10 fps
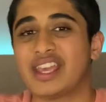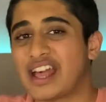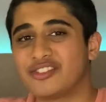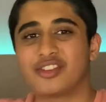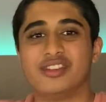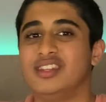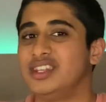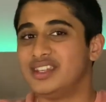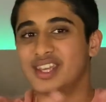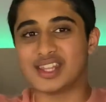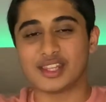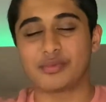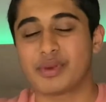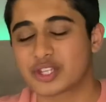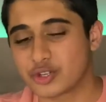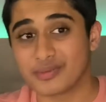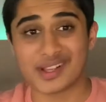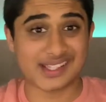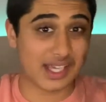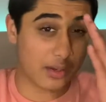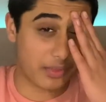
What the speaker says: as you can see in this picture of my setup